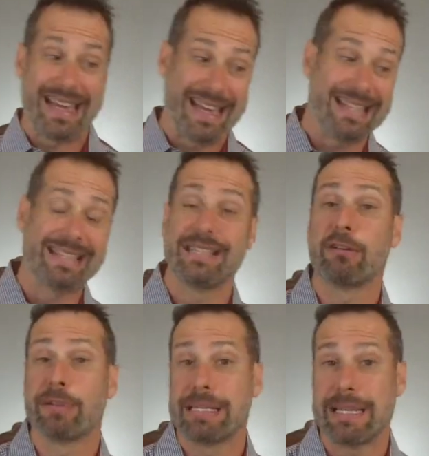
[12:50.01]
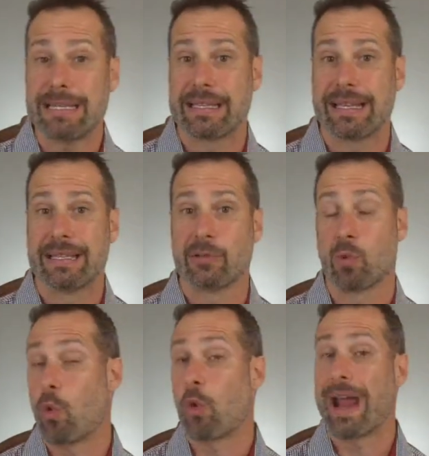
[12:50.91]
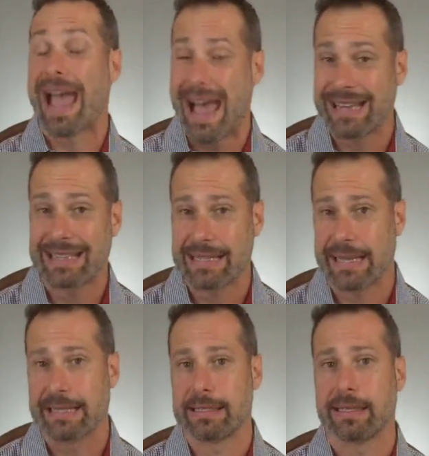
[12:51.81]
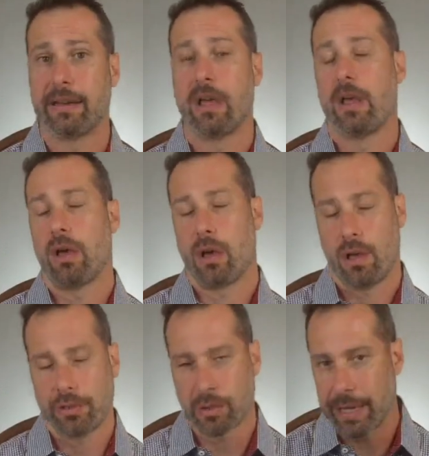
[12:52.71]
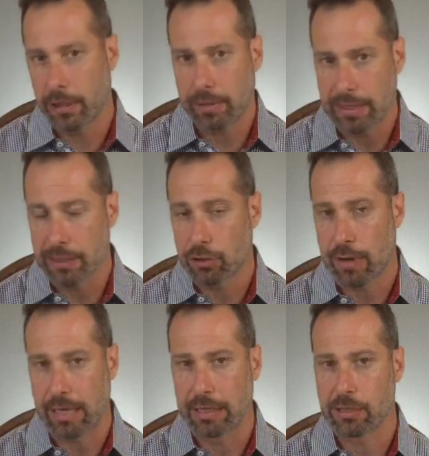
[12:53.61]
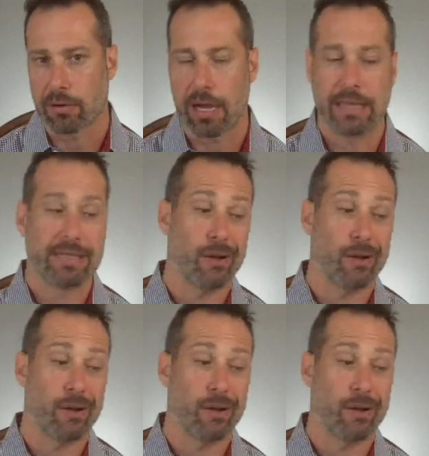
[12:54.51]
Insulin resistance or excess insulin also increases triglycerides.